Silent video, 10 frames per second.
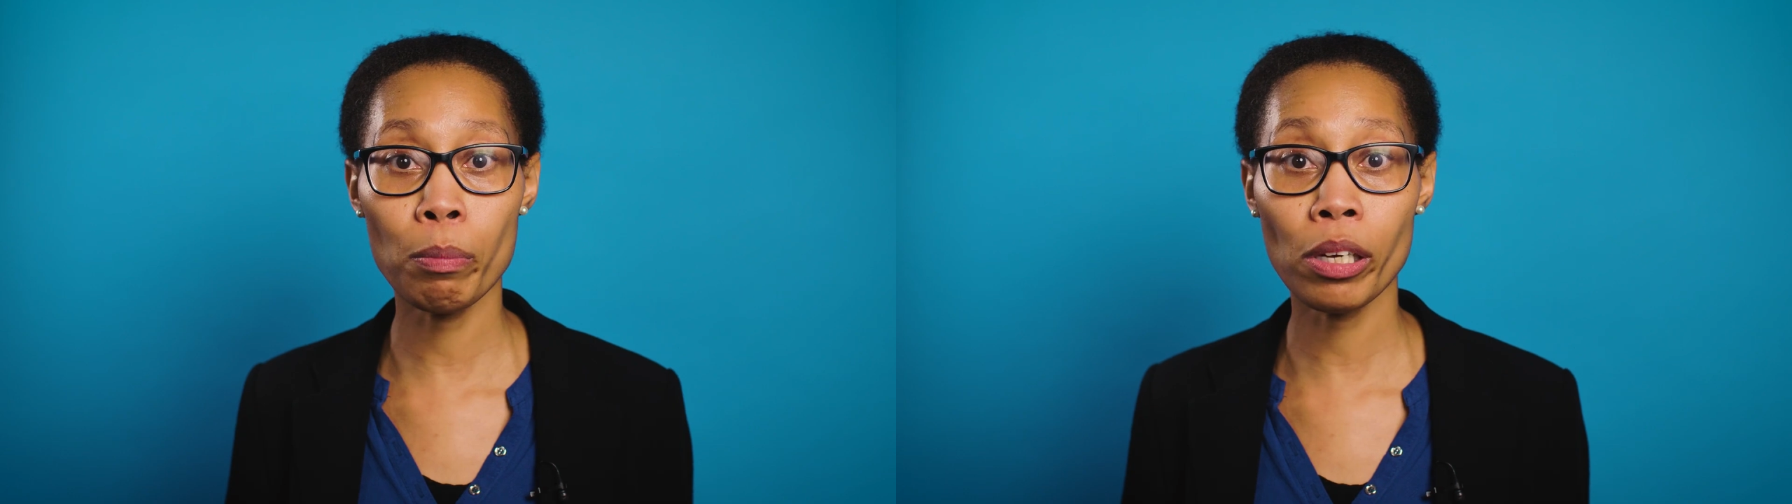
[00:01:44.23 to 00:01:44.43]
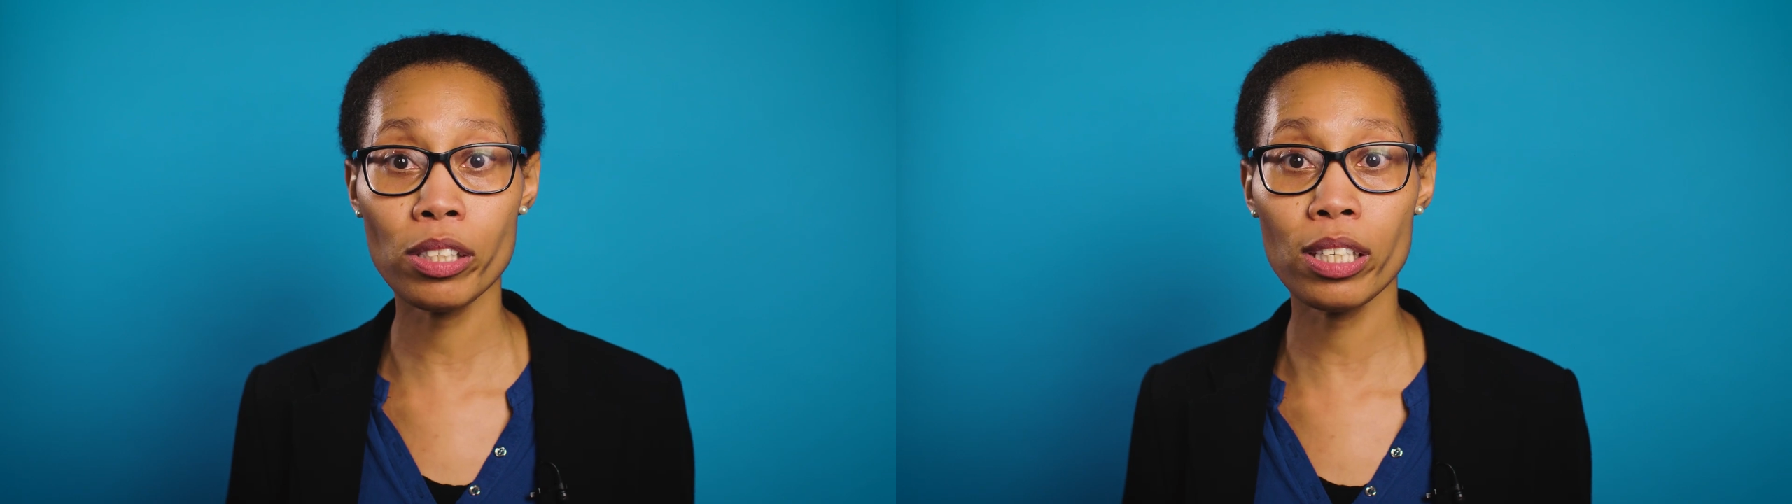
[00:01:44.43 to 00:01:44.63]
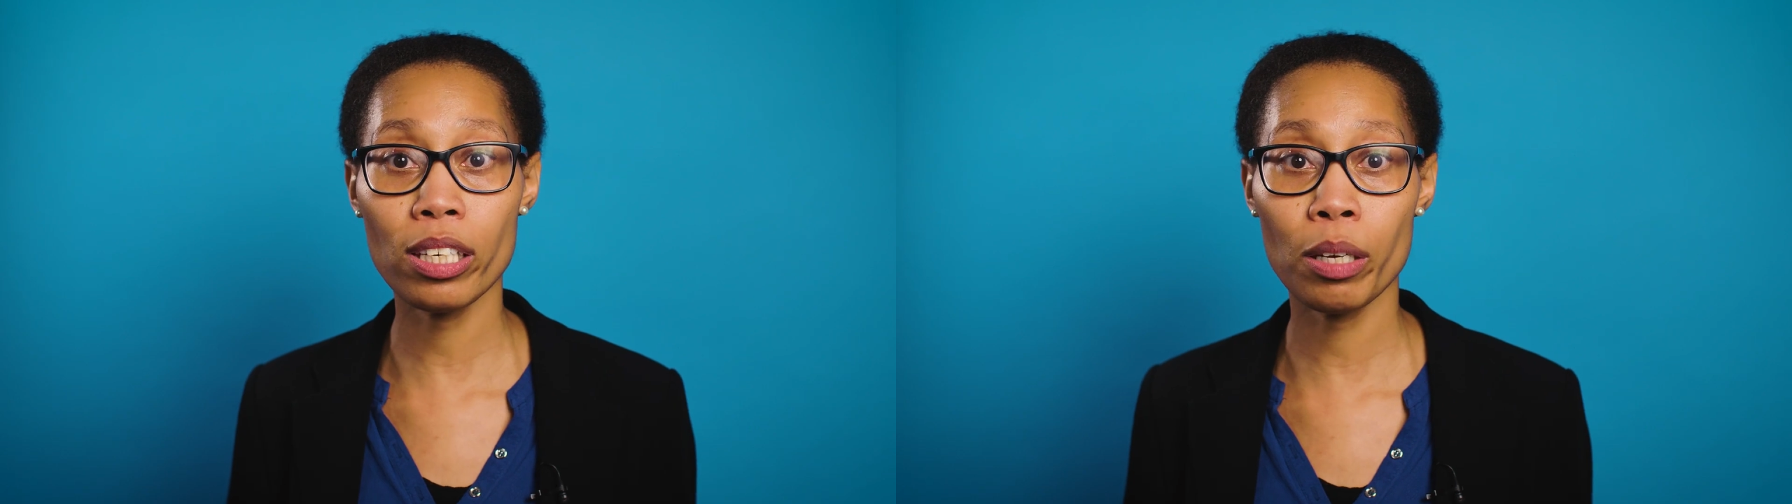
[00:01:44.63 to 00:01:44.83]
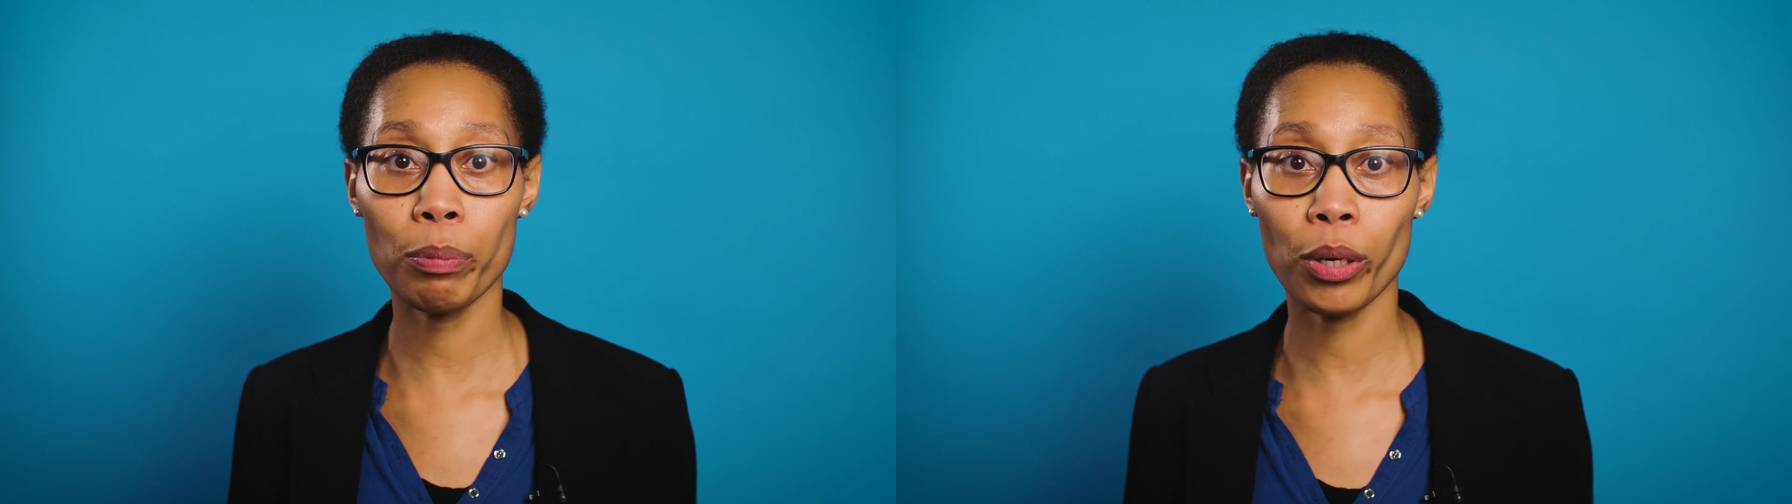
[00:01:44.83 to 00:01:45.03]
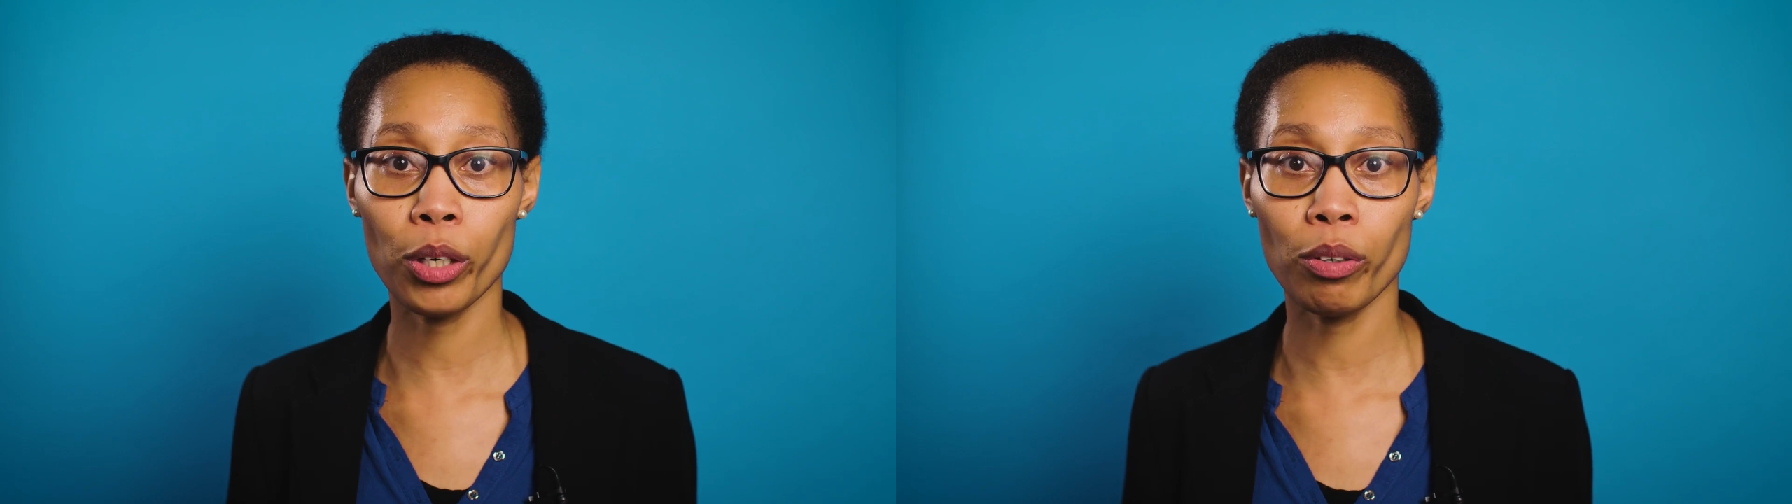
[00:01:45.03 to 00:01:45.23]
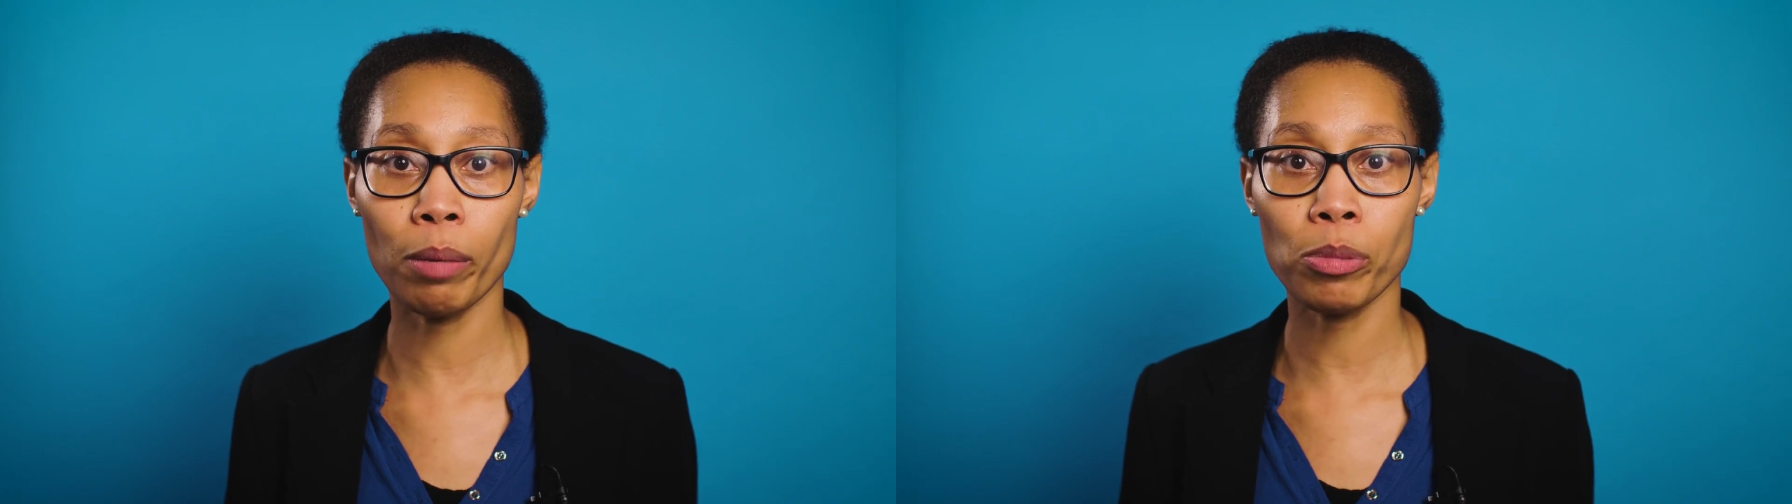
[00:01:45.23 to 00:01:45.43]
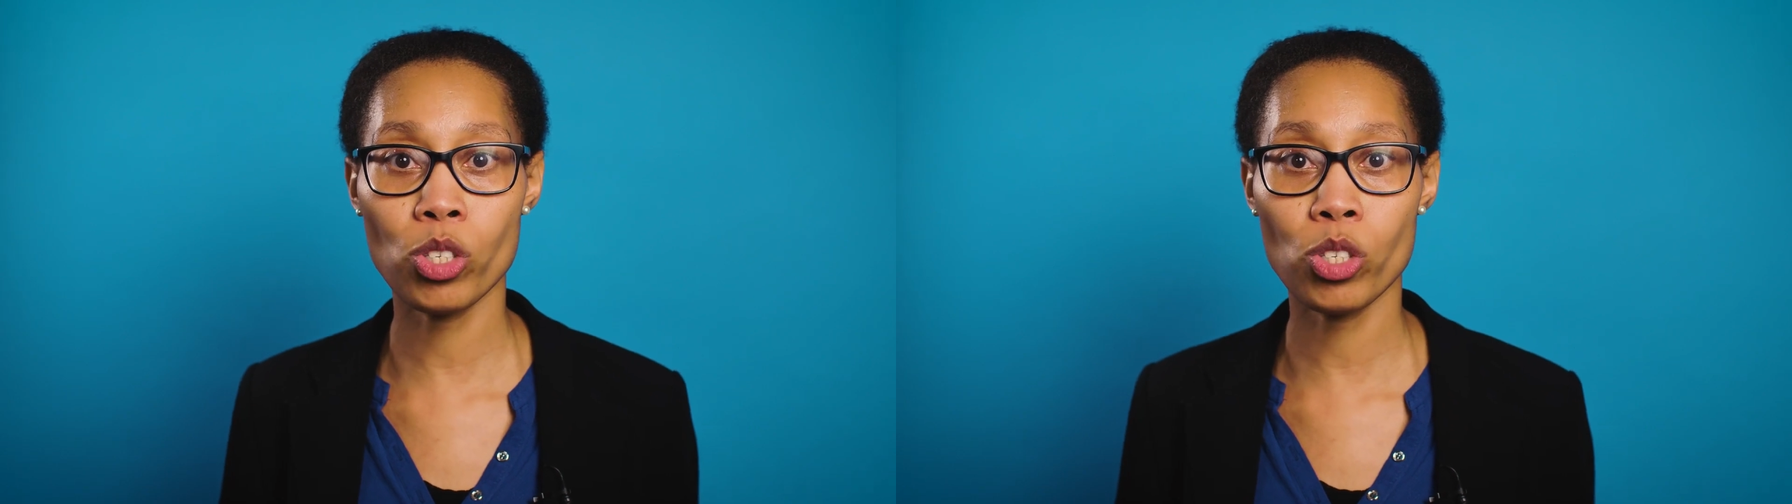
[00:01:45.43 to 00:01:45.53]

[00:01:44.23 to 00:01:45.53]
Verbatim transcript: a multi-year program